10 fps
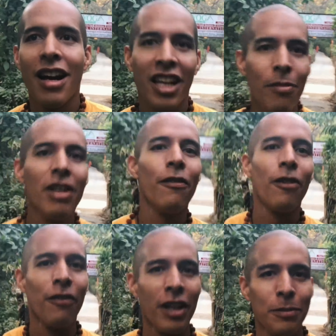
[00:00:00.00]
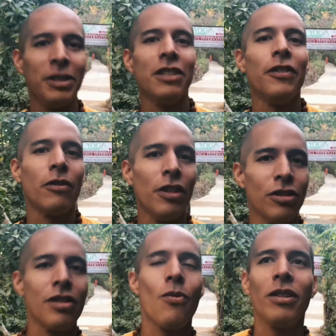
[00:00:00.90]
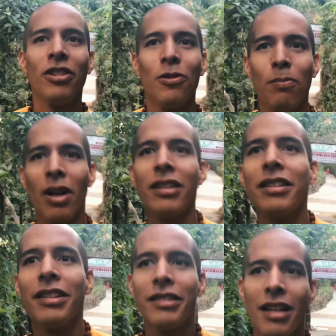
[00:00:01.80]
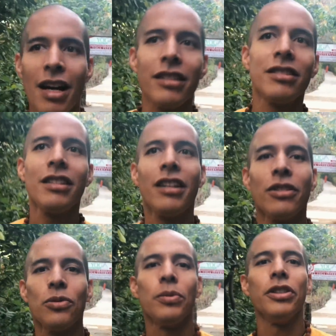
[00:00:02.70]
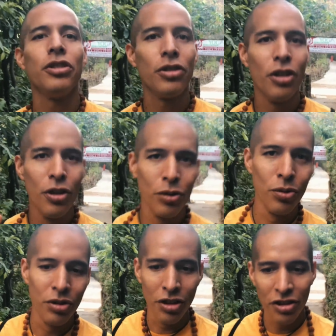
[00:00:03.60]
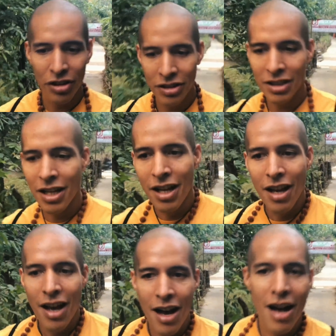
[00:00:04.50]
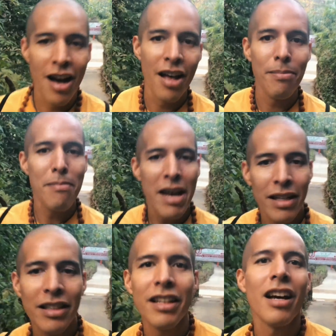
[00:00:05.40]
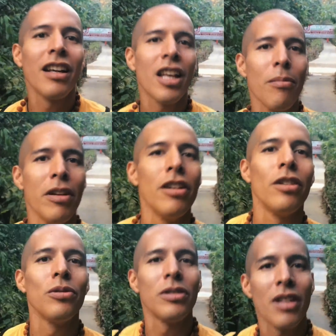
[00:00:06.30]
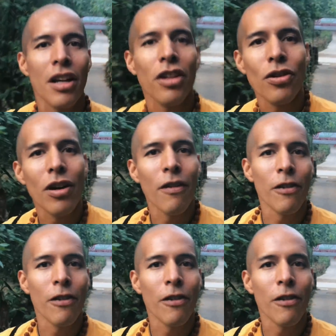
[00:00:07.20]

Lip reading: I came here for a very specific reason. I wanted to practice asanas with 2 teachers, and mainly I came here to study yoga